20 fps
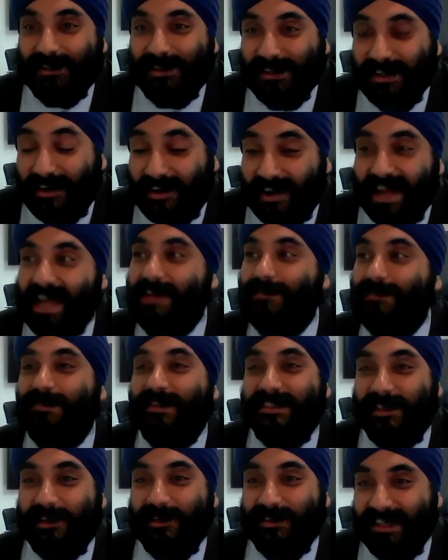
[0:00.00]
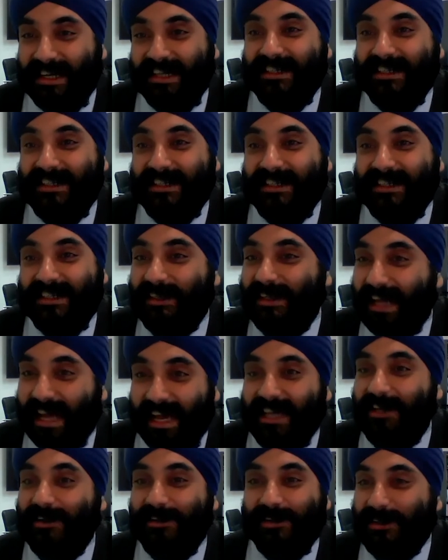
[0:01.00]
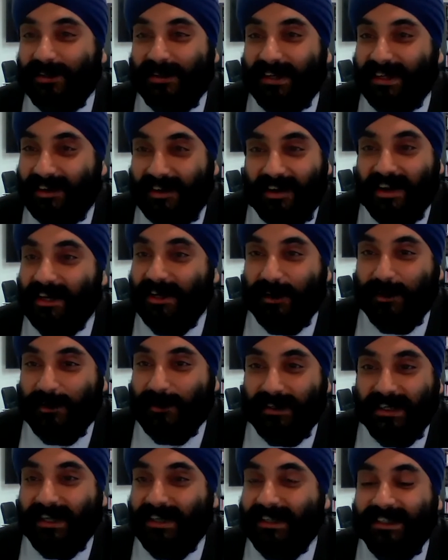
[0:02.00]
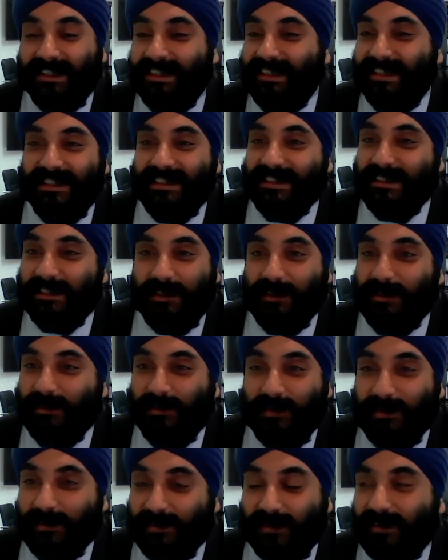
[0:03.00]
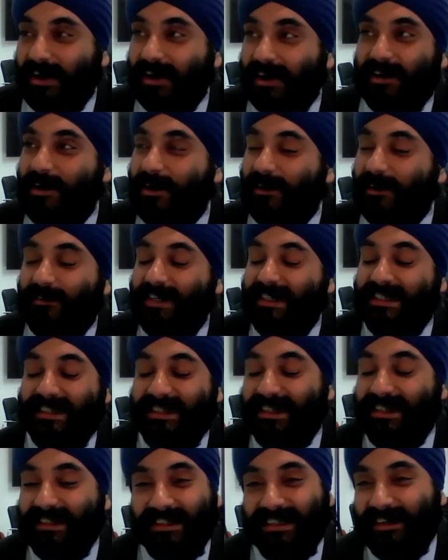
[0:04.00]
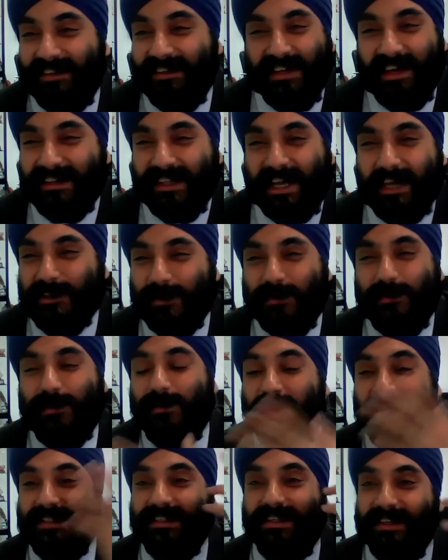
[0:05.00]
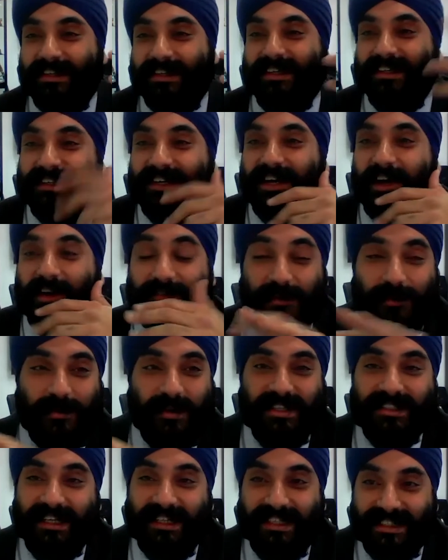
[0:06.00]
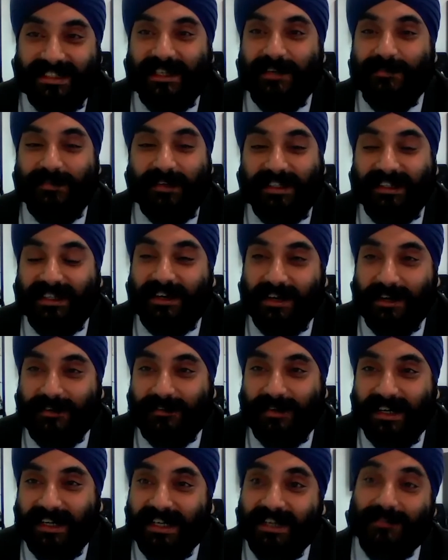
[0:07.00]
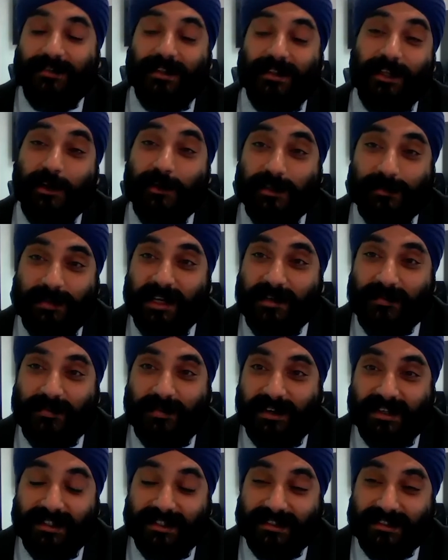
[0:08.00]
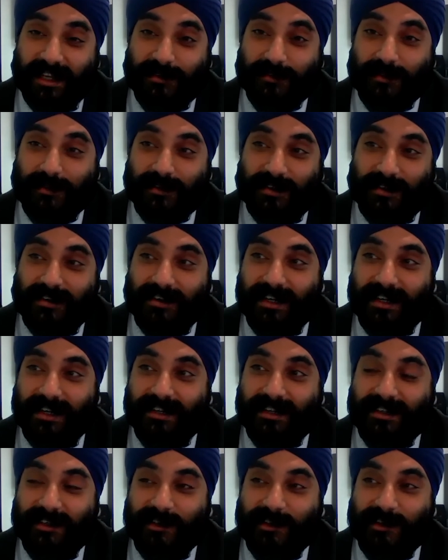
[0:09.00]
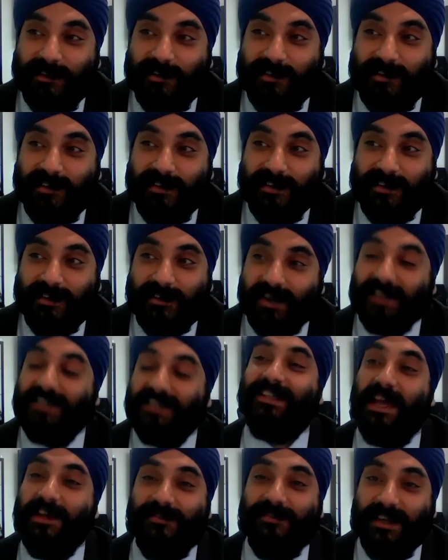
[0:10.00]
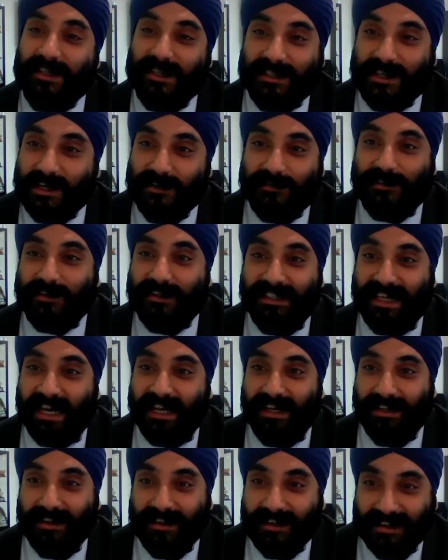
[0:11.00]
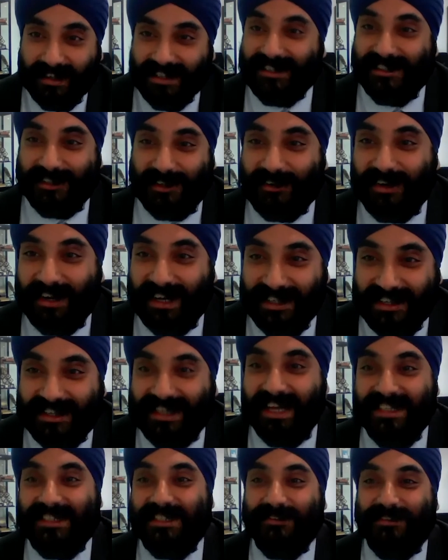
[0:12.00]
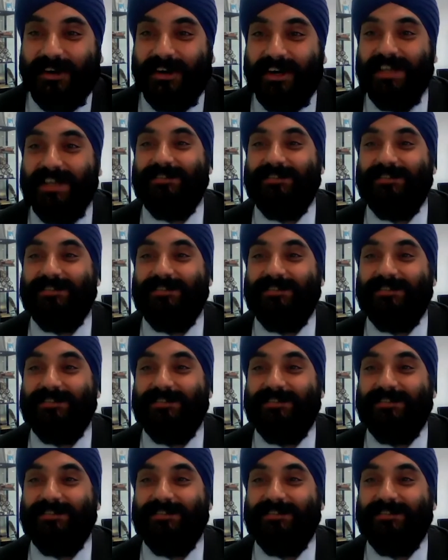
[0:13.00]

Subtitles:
I am associated with a Gurdwara, I know that. So I can't risk it, you know, and I've always said it's Amritdhari friendly. And for those people, I just say, well, try just going vegetarian for a day. It's all right. You can survive.